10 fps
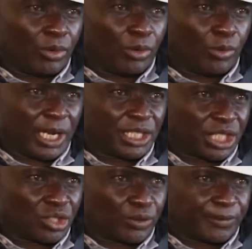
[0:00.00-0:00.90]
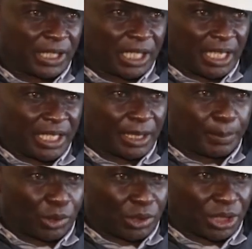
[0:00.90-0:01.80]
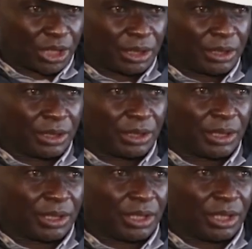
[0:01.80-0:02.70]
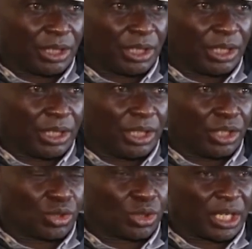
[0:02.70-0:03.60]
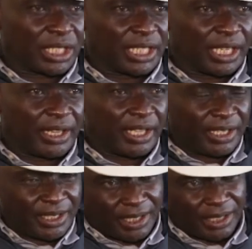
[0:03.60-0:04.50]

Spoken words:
We went into fertilizer production in 2008.